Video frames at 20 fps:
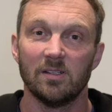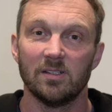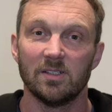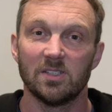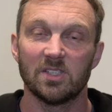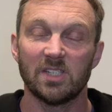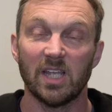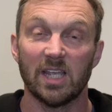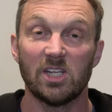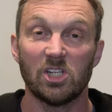
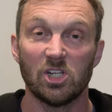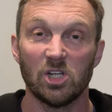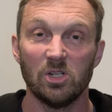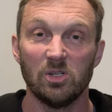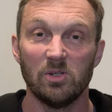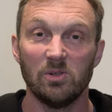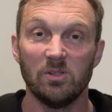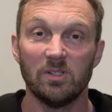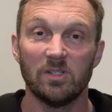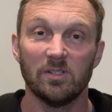Stay
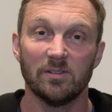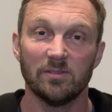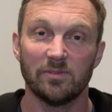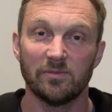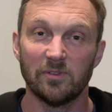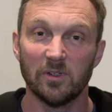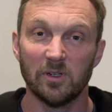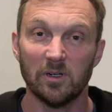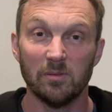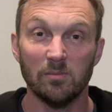tuned
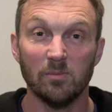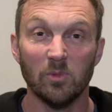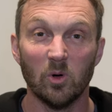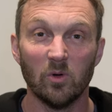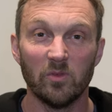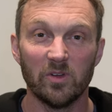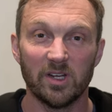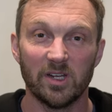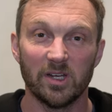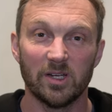for
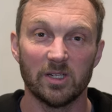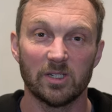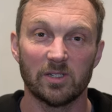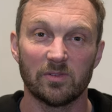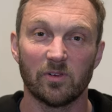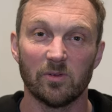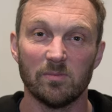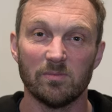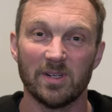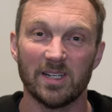more videos
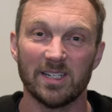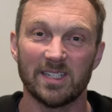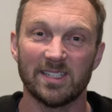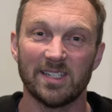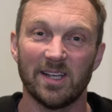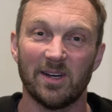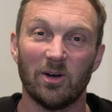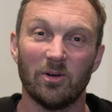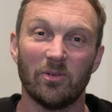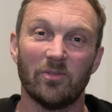from
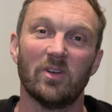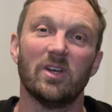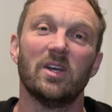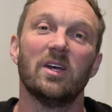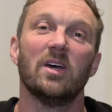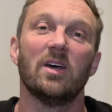myself.